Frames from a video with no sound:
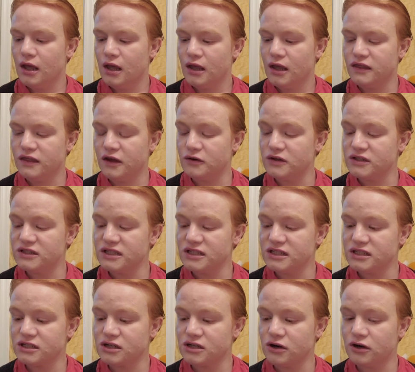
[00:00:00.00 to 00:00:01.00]
there was
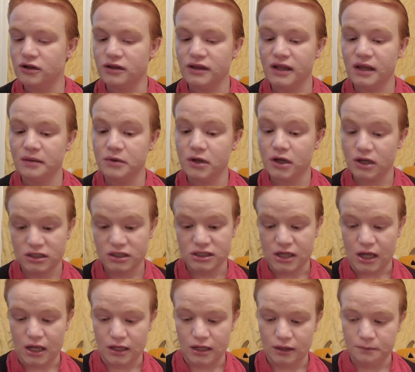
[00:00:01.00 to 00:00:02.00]
this girl named
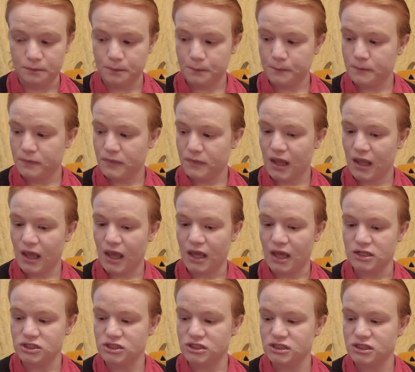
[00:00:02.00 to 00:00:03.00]
Oksana,
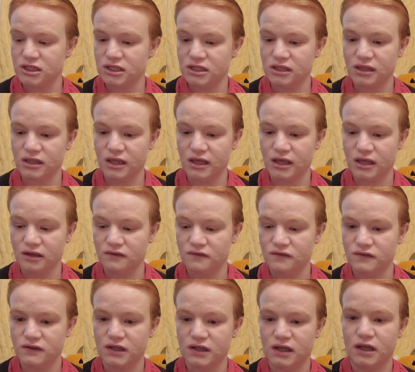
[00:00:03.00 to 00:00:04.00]
and she
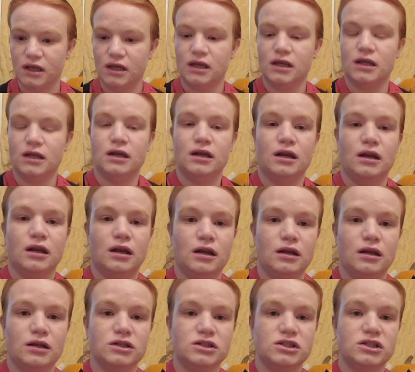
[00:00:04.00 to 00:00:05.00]
lived
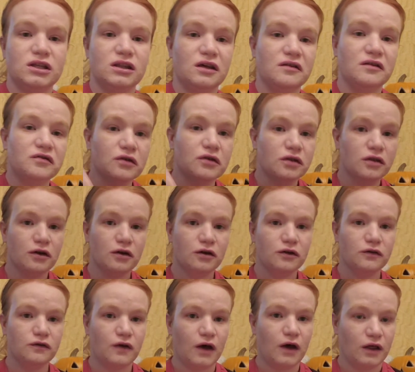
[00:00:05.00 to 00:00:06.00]
with
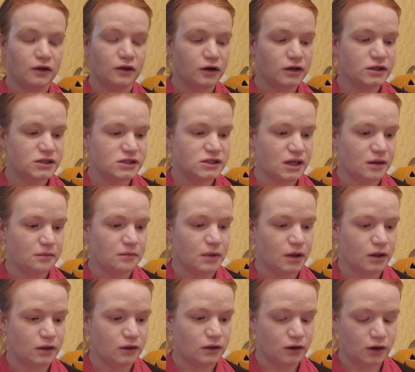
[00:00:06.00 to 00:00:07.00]
her father and
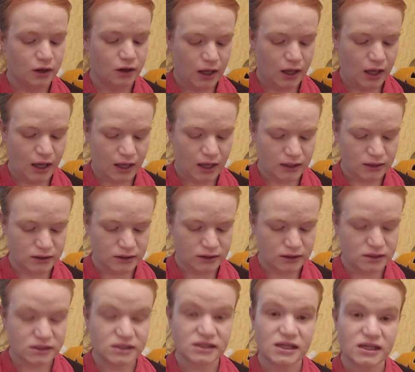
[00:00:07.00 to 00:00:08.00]
stepmother and
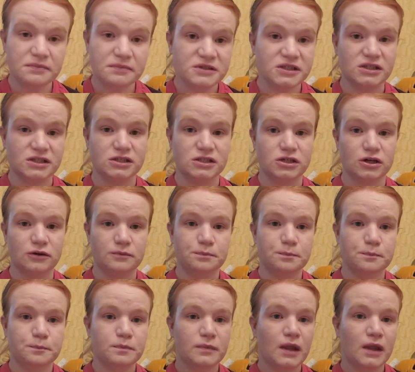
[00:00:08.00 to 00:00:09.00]
stepsister.
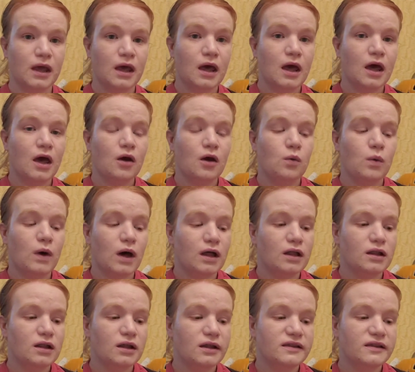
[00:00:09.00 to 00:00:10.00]

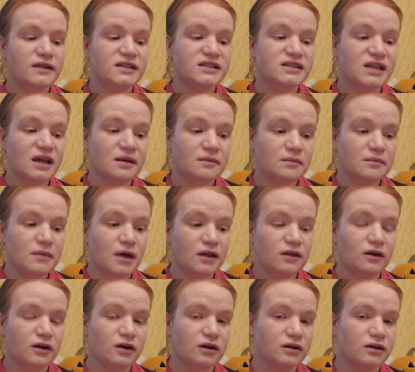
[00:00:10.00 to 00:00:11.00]
Well, the
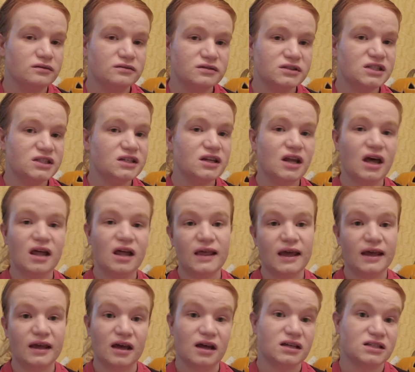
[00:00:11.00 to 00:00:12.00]
stepmother did not
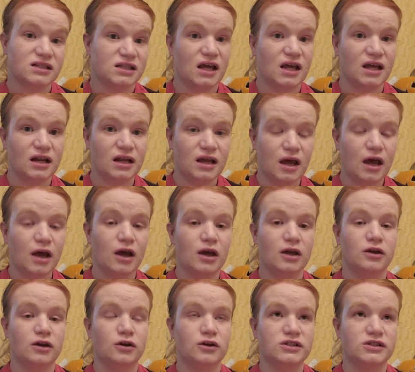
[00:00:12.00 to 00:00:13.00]
like Oksana
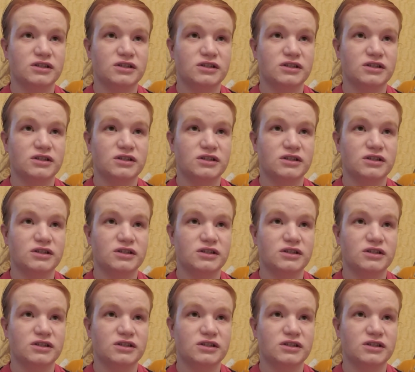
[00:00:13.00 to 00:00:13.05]
and her